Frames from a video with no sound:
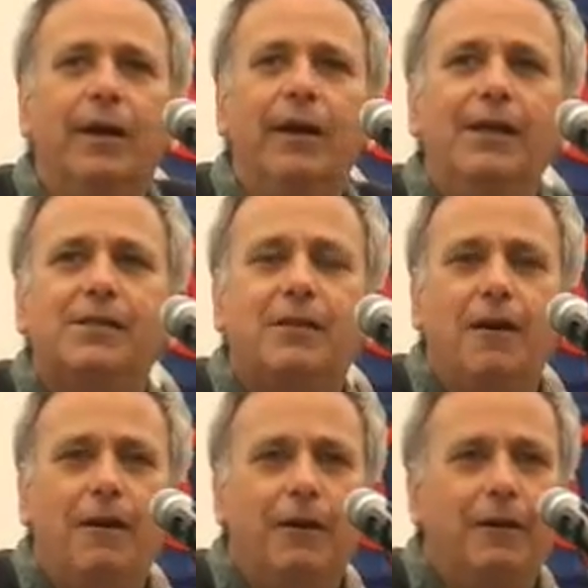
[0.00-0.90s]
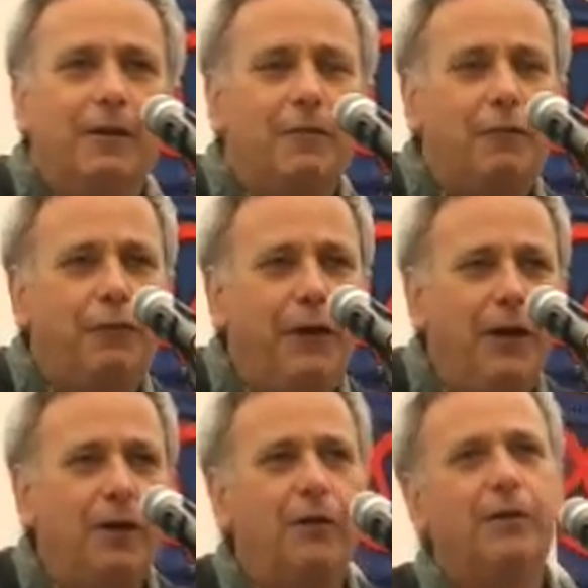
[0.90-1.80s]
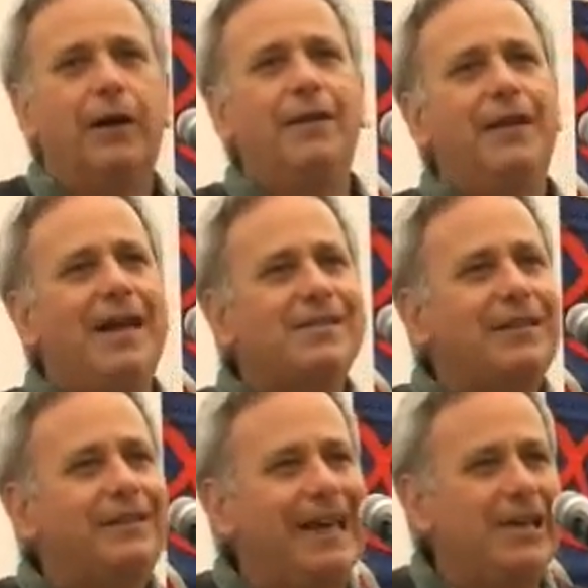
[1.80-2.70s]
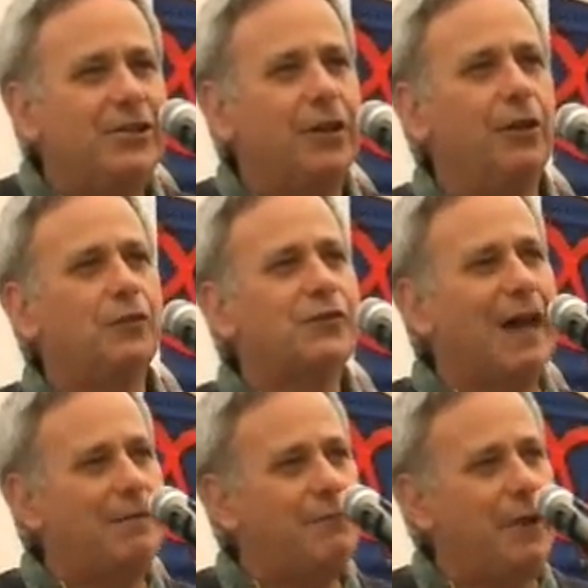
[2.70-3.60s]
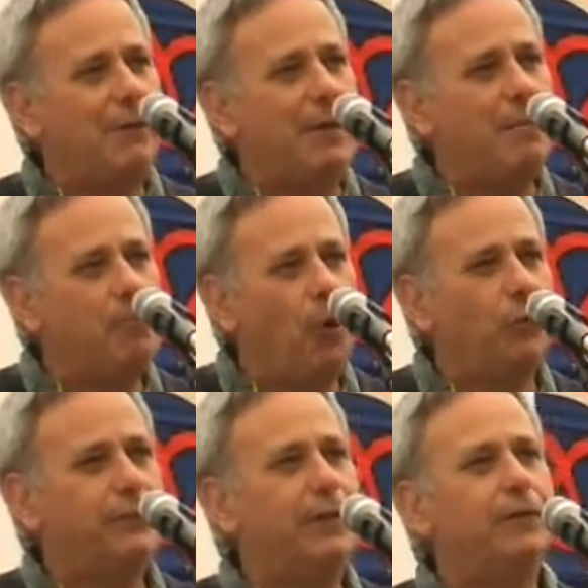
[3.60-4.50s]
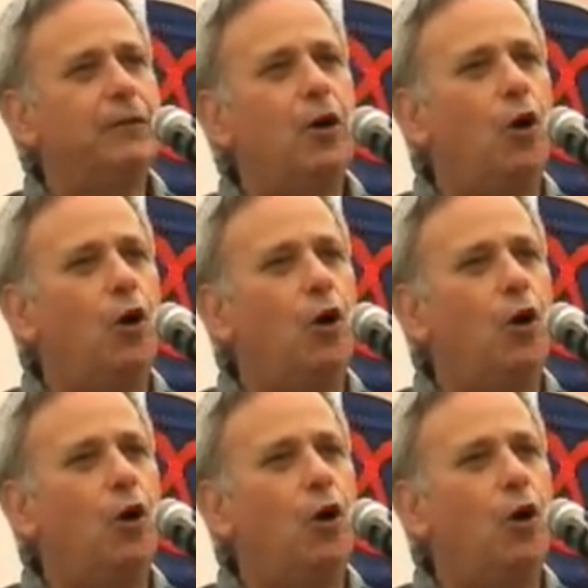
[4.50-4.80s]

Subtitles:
is the fear and the hesitation of some very important